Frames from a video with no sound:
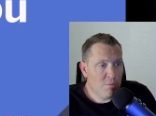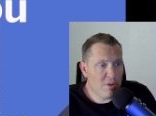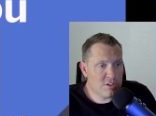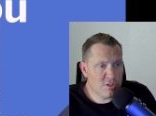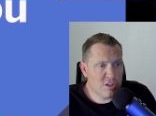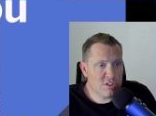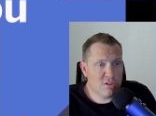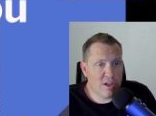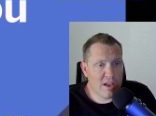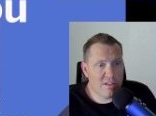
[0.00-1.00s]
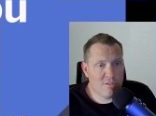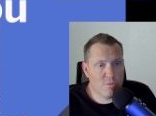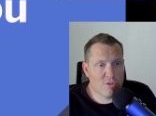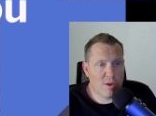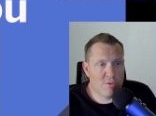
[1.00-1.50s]
Make sure that you like and
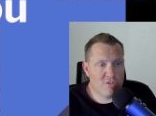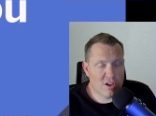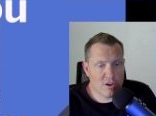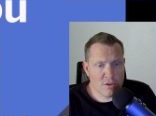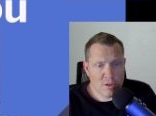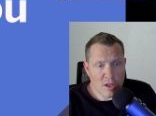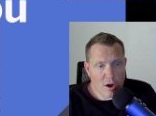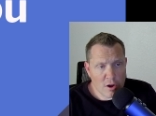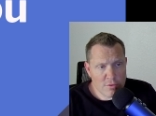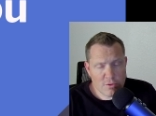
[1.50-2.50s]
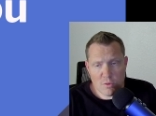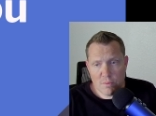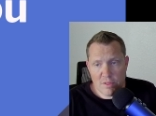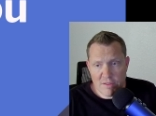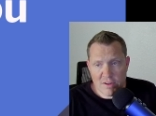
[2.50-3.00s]
subscribe to the channel. Also,
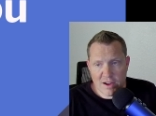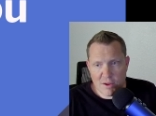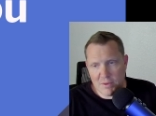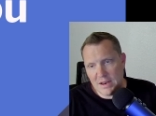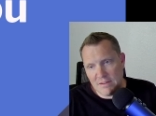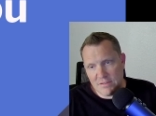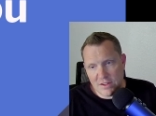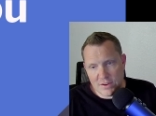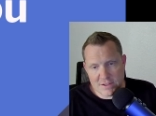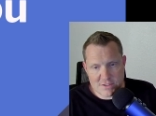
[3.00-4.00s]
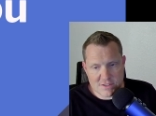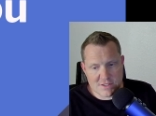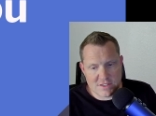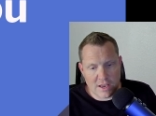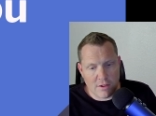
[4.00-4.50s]
leave a comment, if nothing else, just to
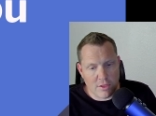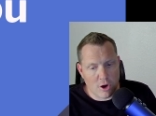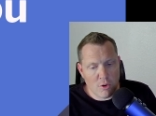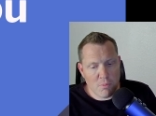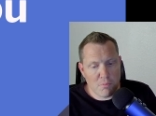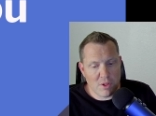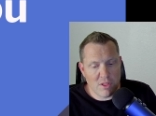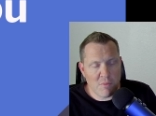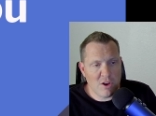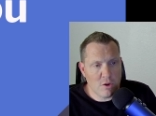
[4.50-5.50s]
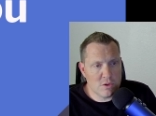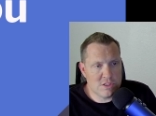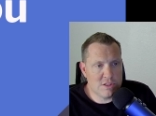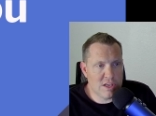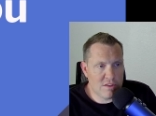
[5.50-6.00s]
say hello. But let me know what
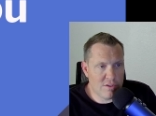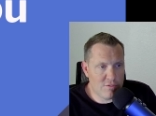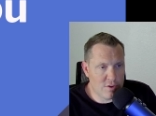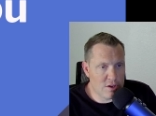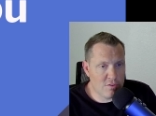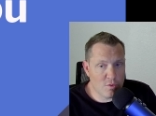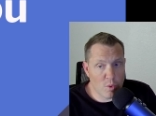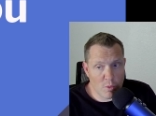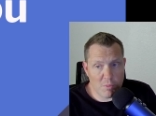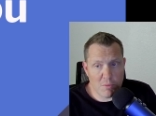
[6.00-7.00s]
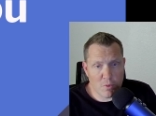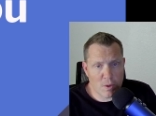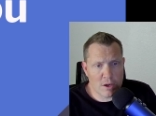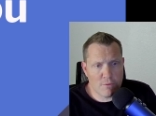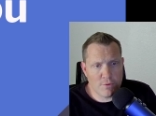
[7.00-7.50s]
you think of these videos and what would be
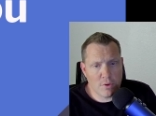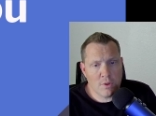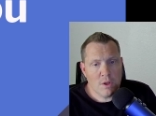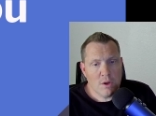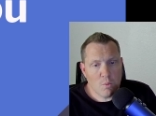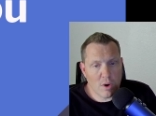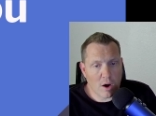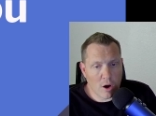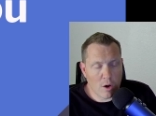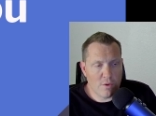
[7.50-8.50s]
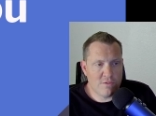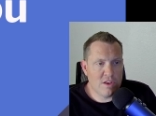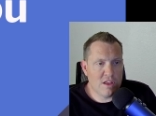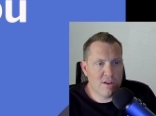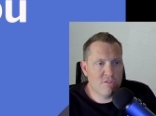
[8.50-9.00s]
more helpful. We're always
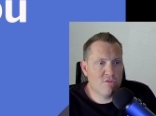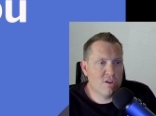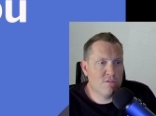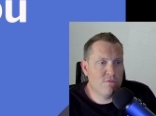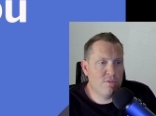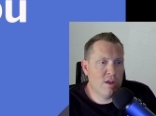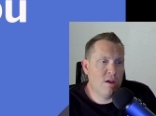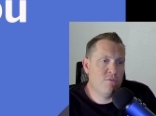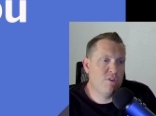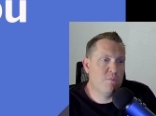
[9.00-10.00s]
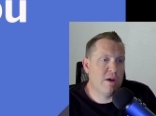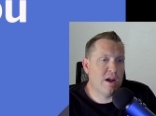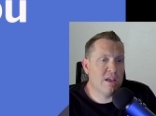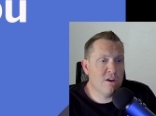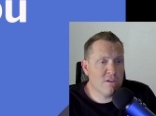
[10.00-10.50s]
taking constructive uh,
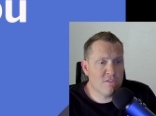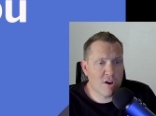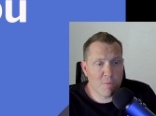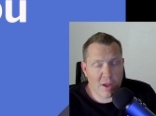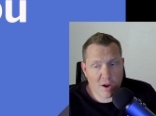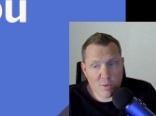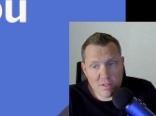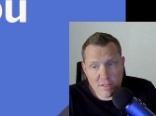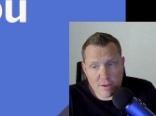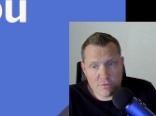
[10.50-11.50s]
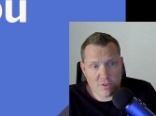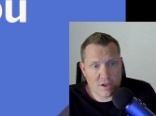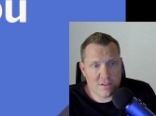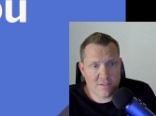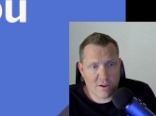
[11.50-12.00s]
feedback. Here at Startup Hakk, we love
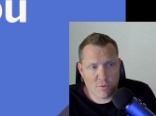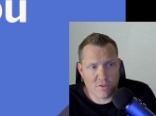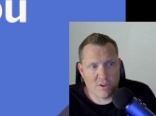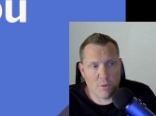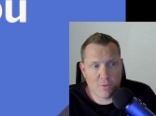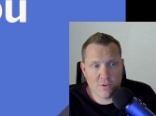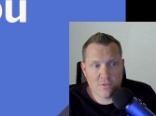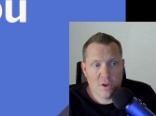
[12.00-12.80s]
training software developers.